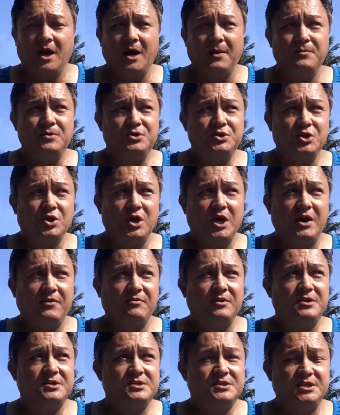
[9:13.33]
I'm sure
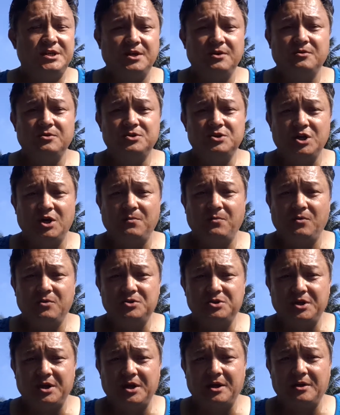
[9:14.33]
every single jumbo
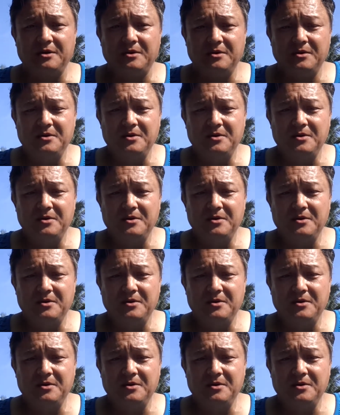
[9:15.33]
jet